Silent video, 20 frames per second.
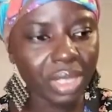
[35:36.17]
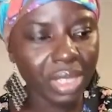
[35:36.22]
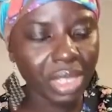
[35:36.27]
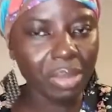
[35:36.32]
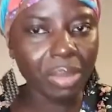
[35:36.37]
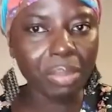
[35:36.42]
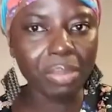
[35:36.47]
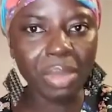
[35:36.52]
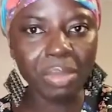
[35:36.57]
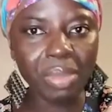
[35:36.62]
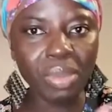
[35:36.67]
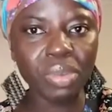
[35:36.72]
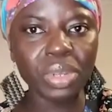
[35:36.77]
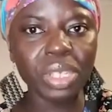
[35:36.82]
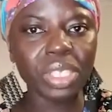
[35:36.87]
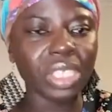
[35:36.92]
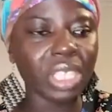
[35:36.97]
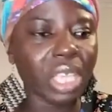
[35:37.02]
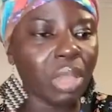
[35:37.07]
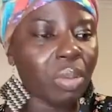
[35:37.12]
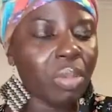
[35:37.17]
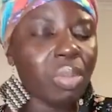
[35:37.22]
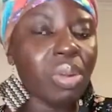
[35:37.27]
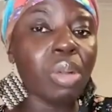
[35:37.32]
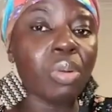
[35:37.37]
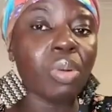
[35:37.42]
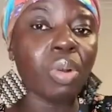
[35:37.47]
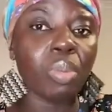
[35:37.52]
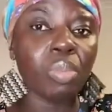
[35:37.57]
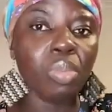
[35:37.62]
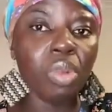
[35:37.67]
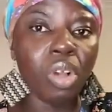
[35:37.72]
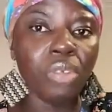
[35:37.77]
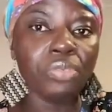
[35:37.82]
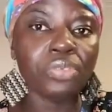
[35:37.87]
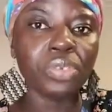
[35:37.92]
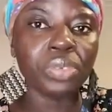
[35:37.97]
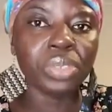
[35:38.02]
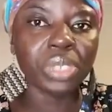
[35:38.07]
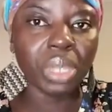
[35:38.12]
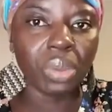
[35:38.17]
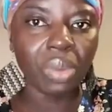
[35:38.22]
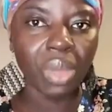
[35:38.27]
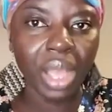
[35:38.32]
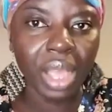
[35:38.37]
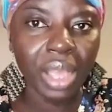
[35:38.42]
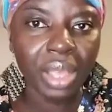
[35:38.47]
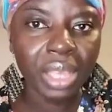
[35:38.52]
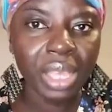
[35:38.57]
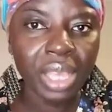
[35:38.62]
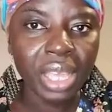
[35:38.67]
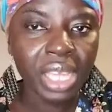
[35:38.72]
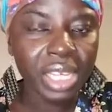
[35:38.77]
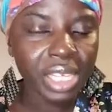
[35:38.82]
Mimi who say more future waha.